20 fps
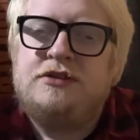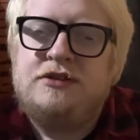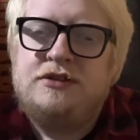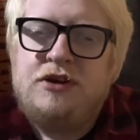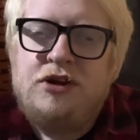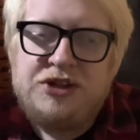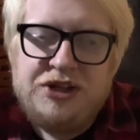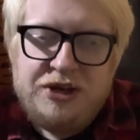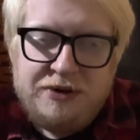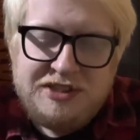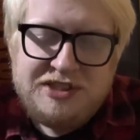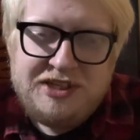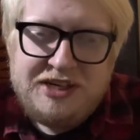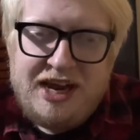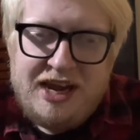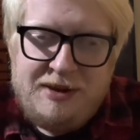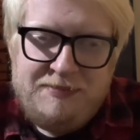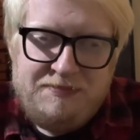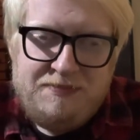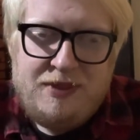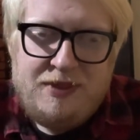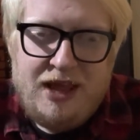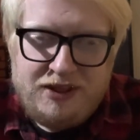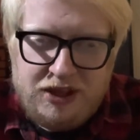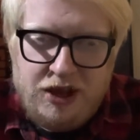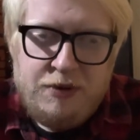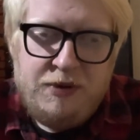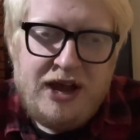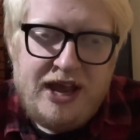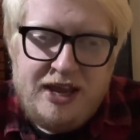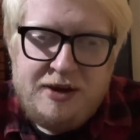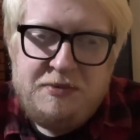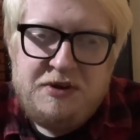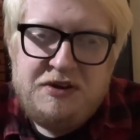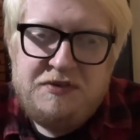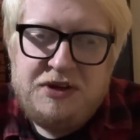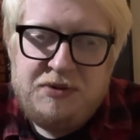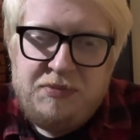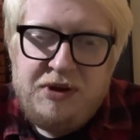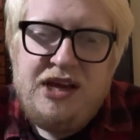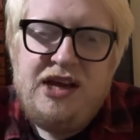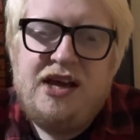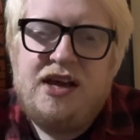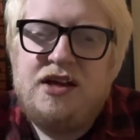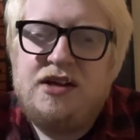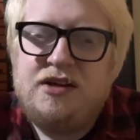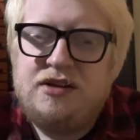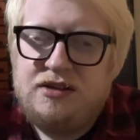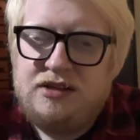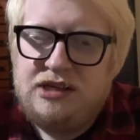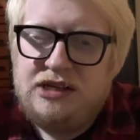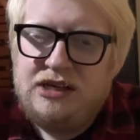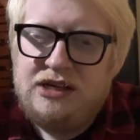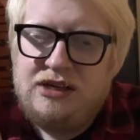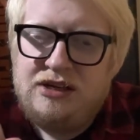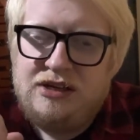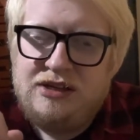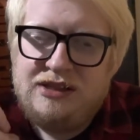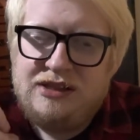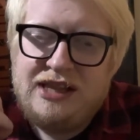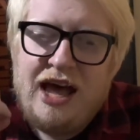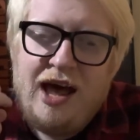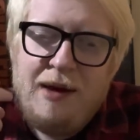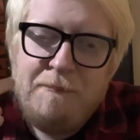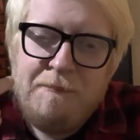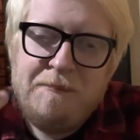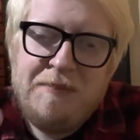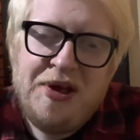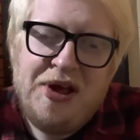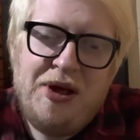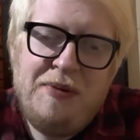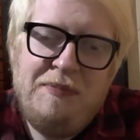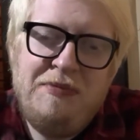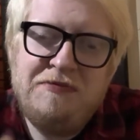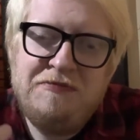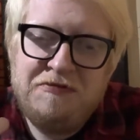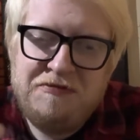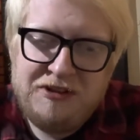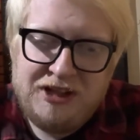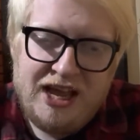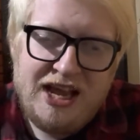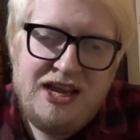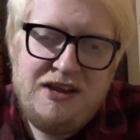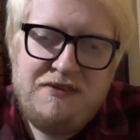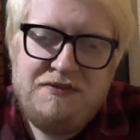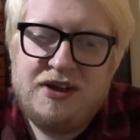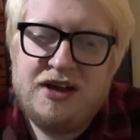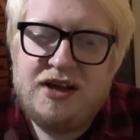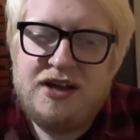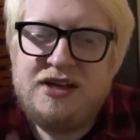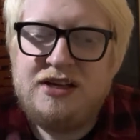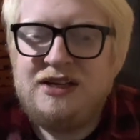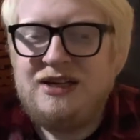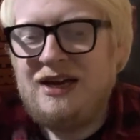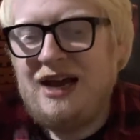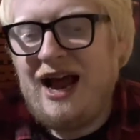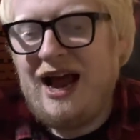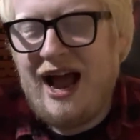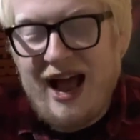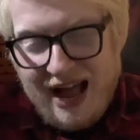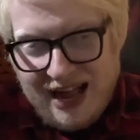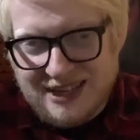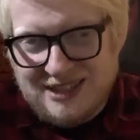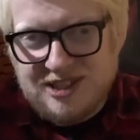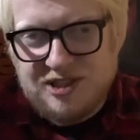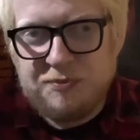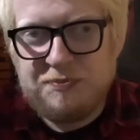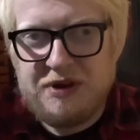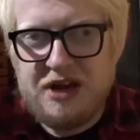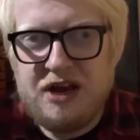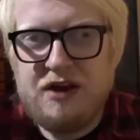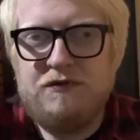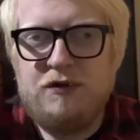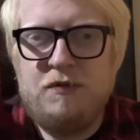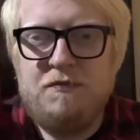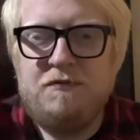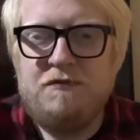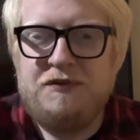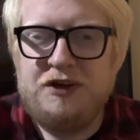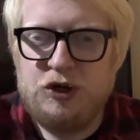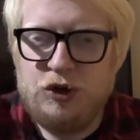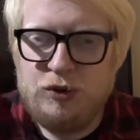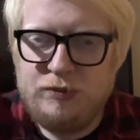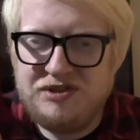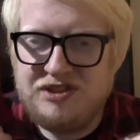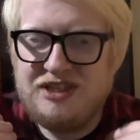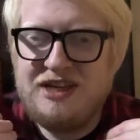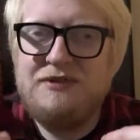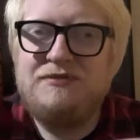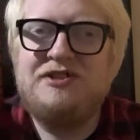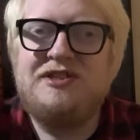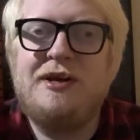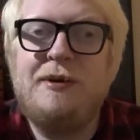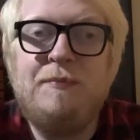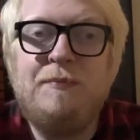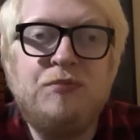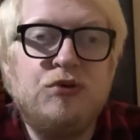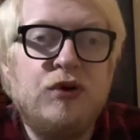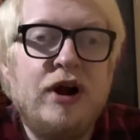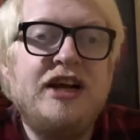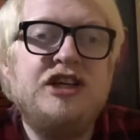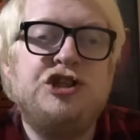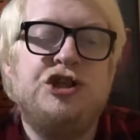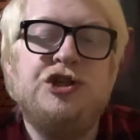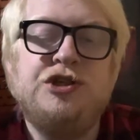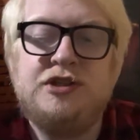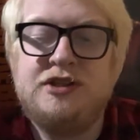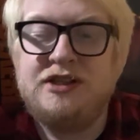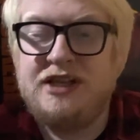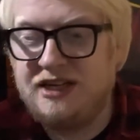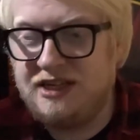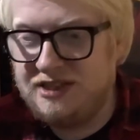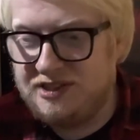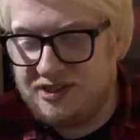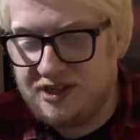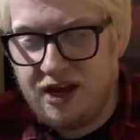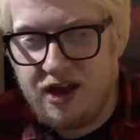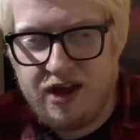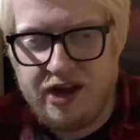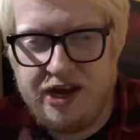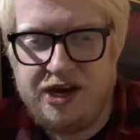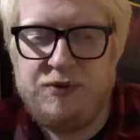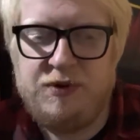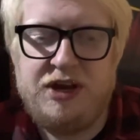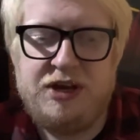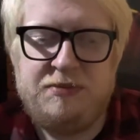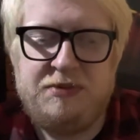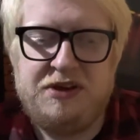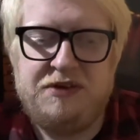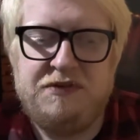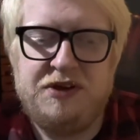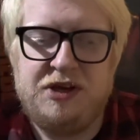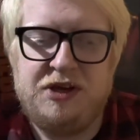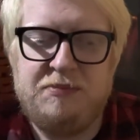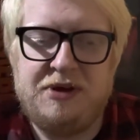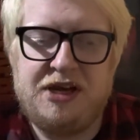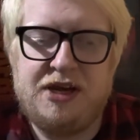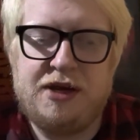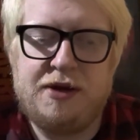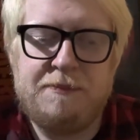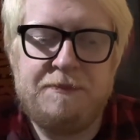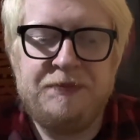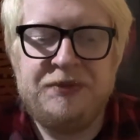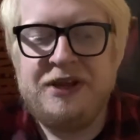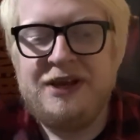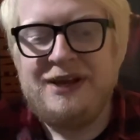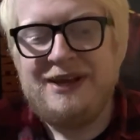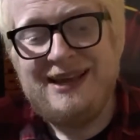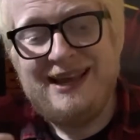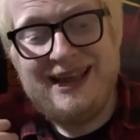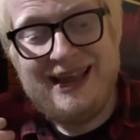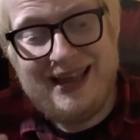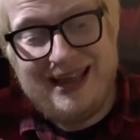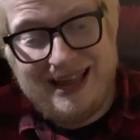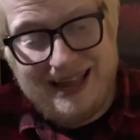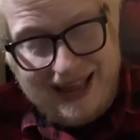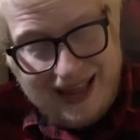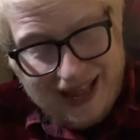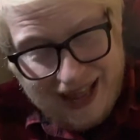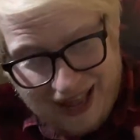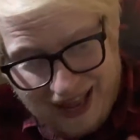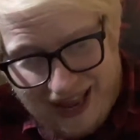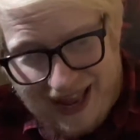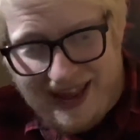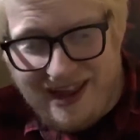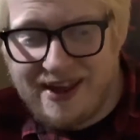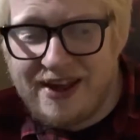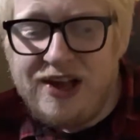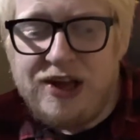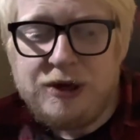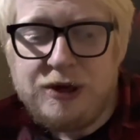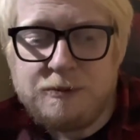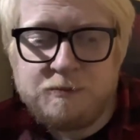although it's a lower ABV beer, that bourbon flavour adds a bit of oomph and almost gives the impression that it's a higher ABV beer. Here,